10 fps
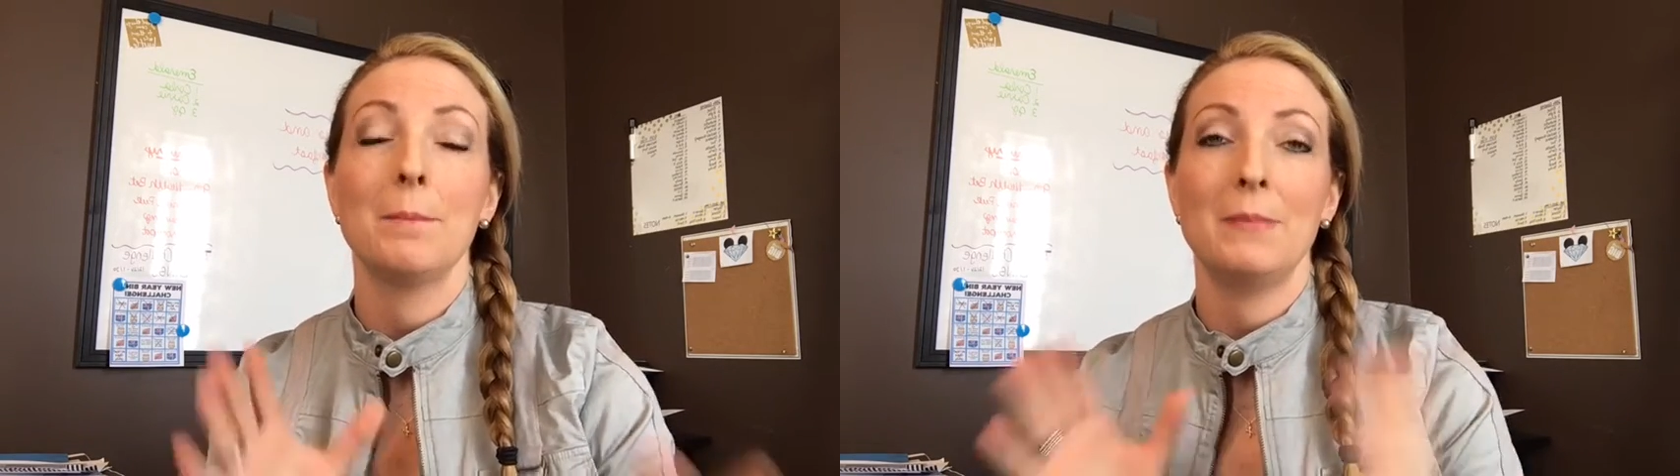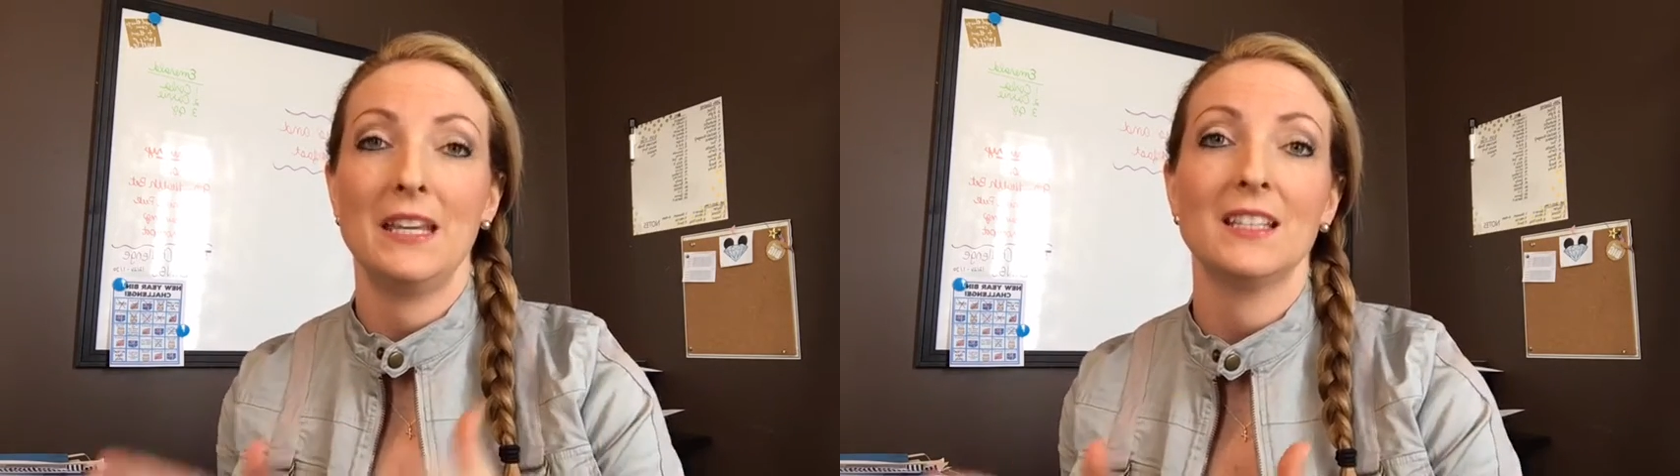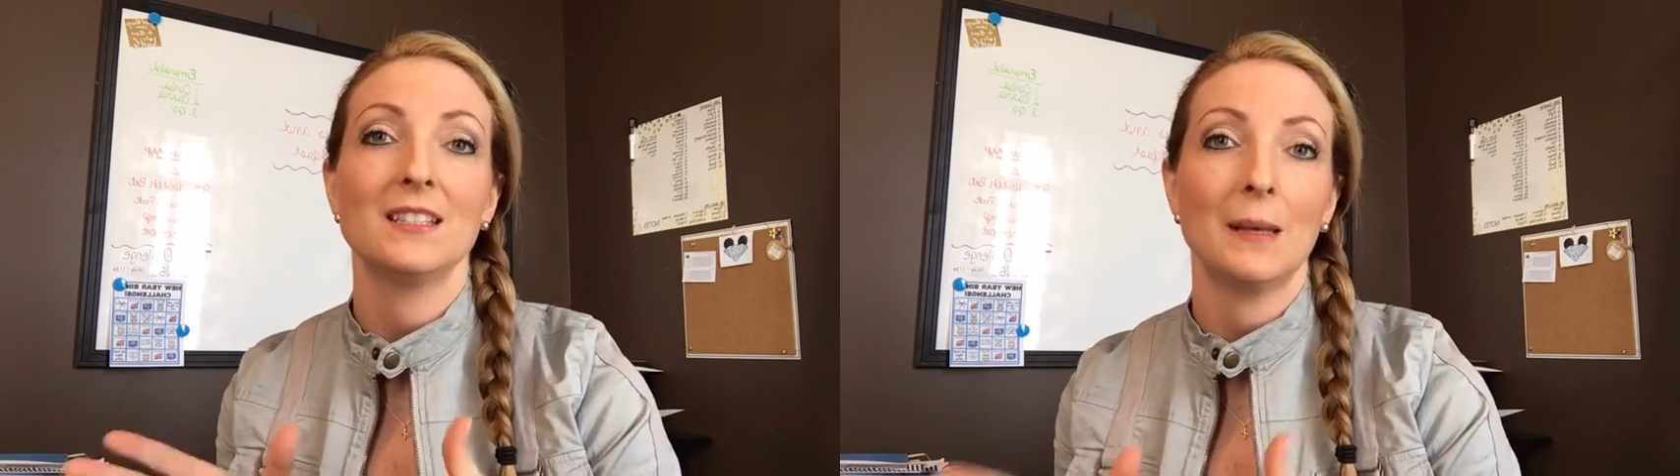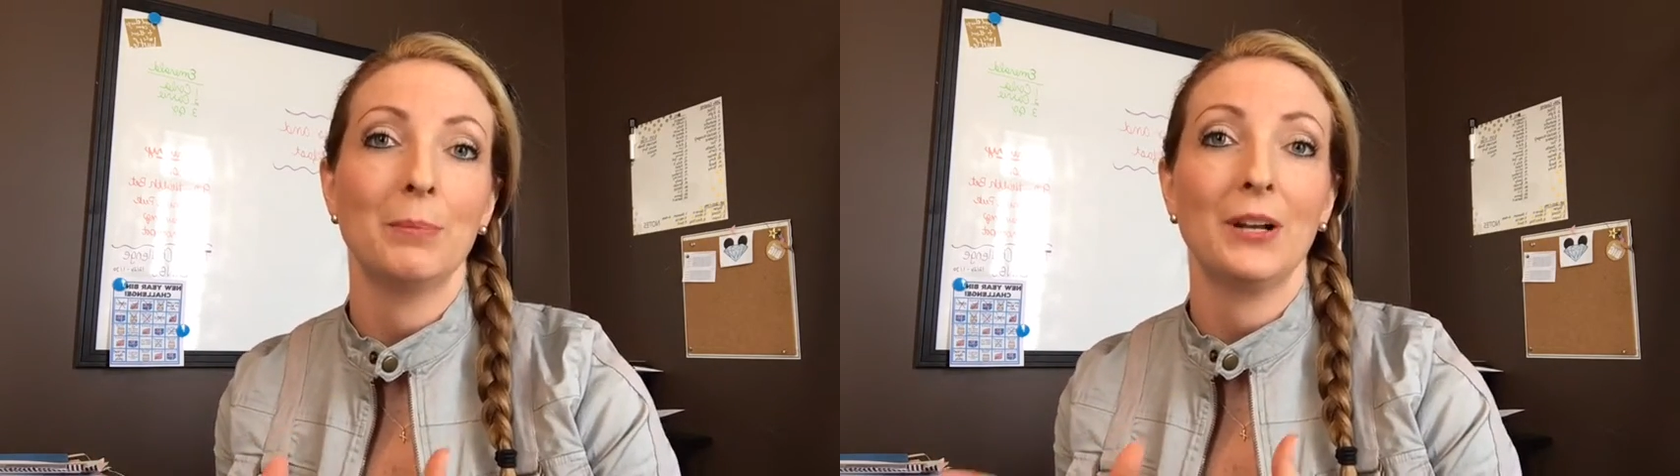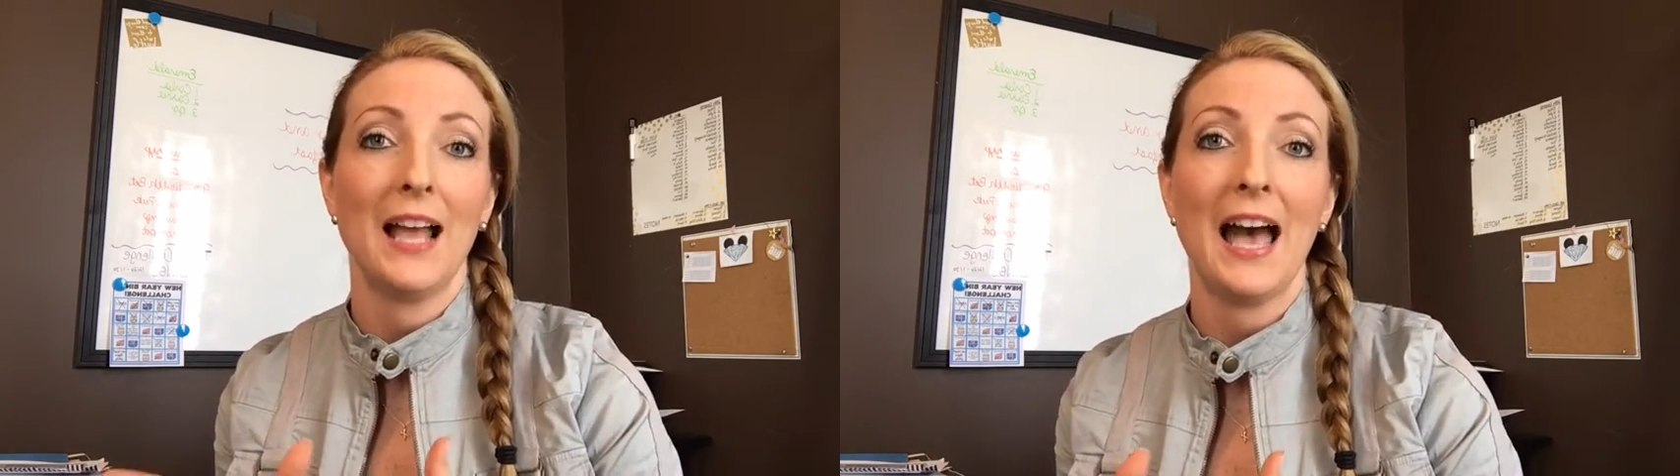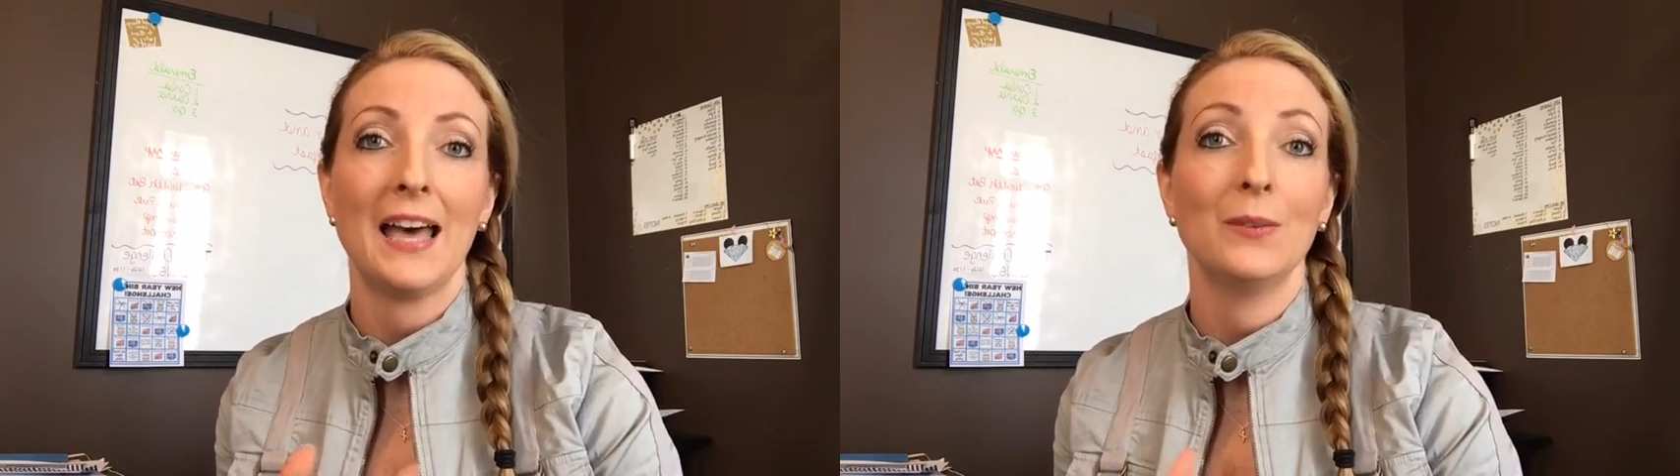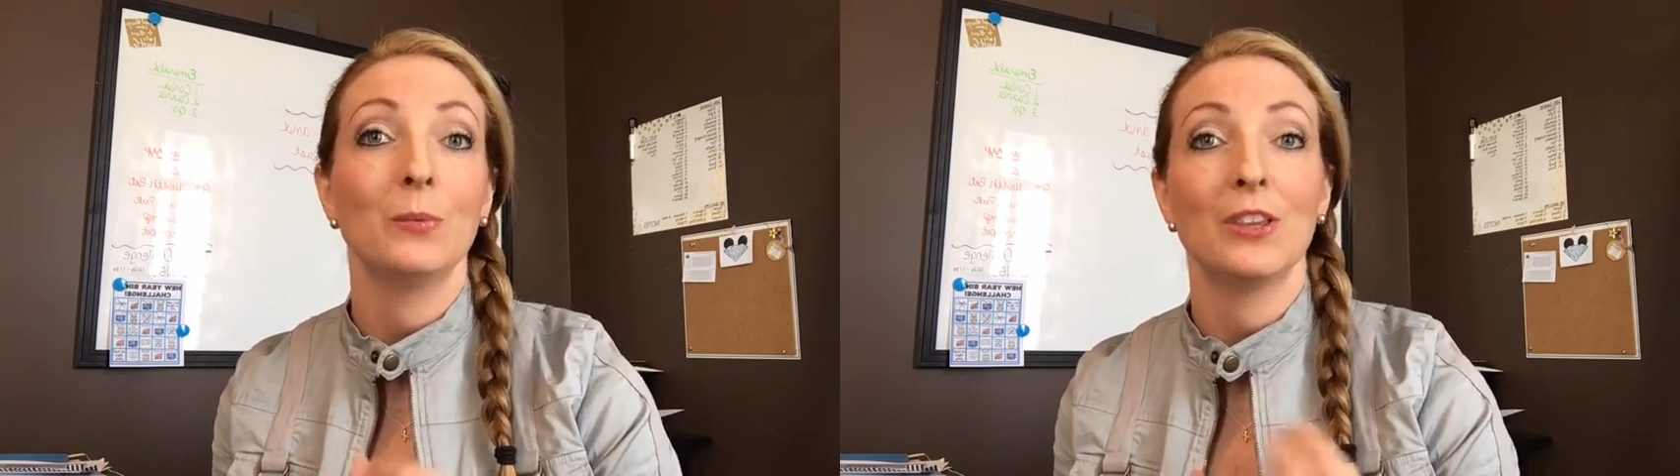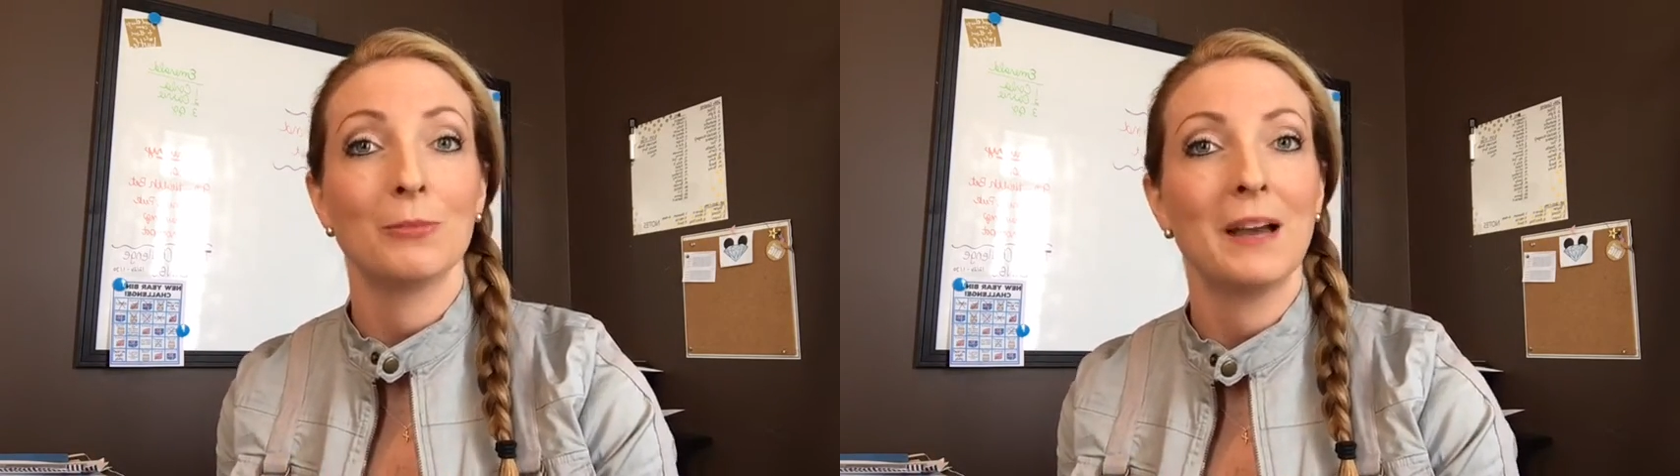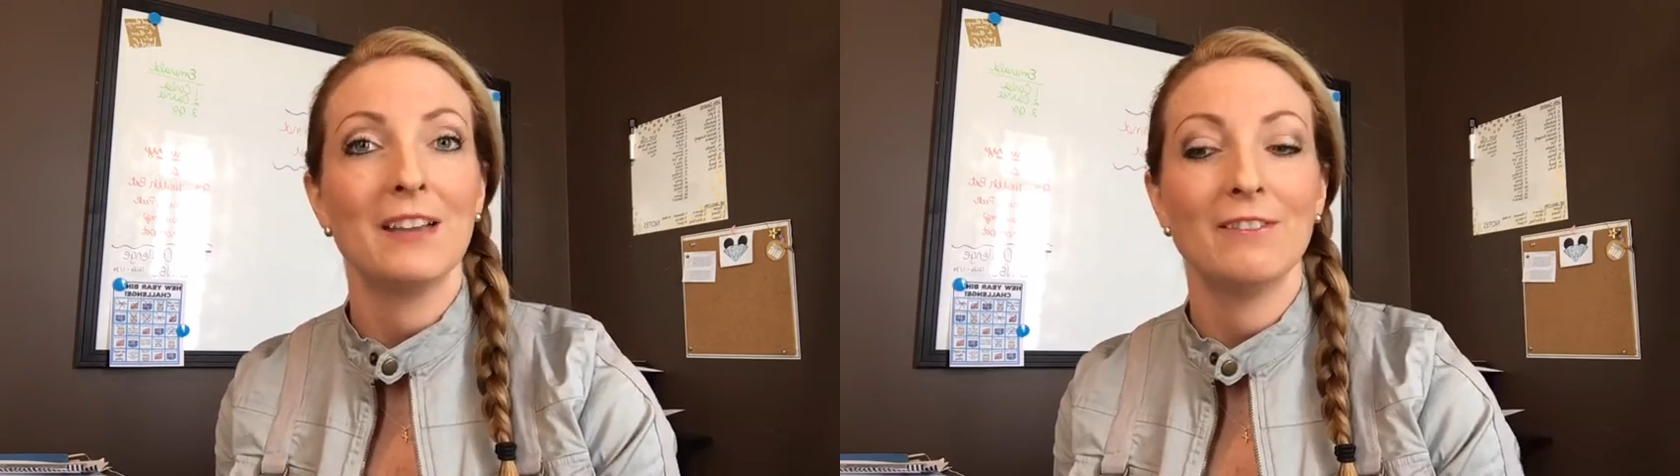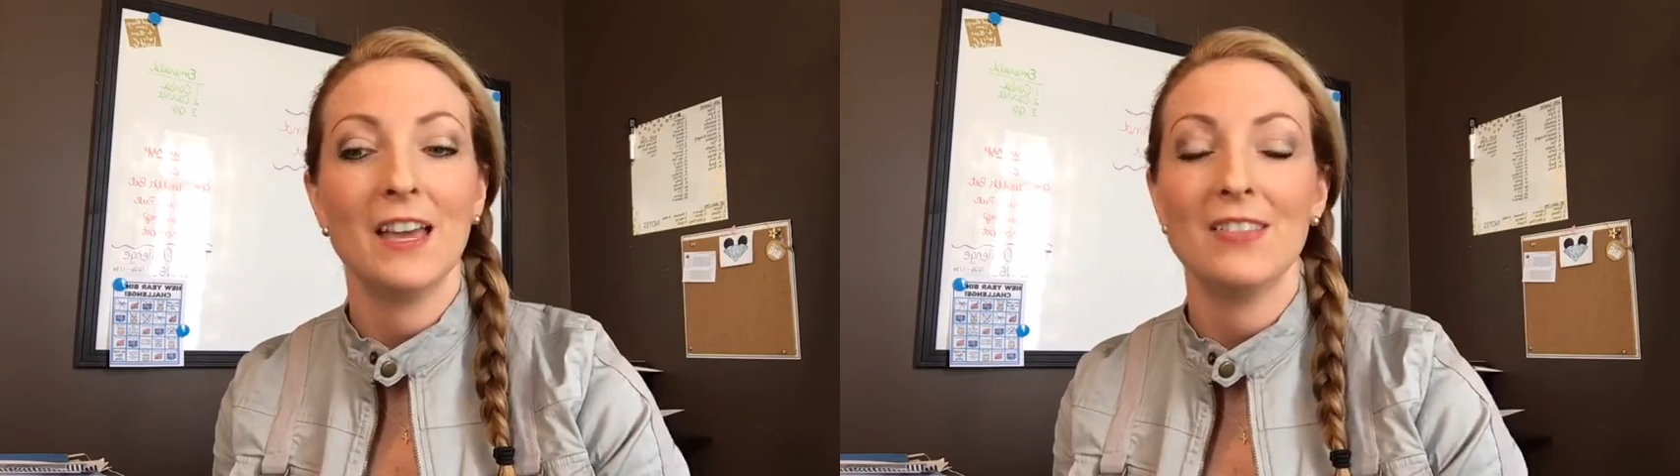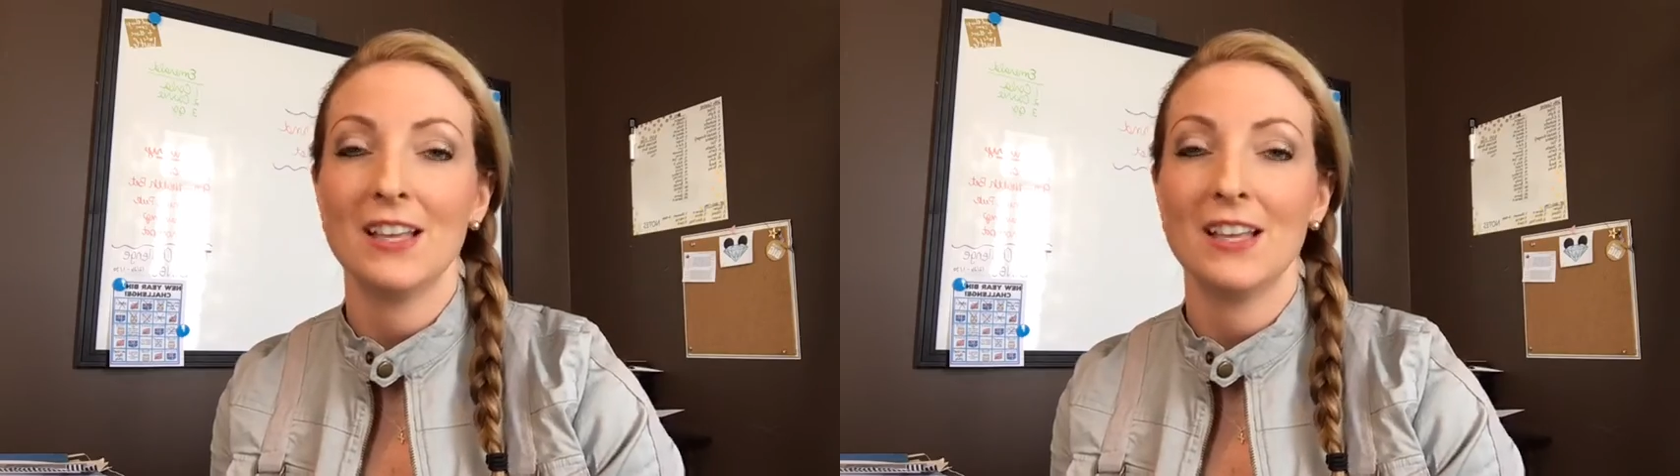make a separate ad with my event.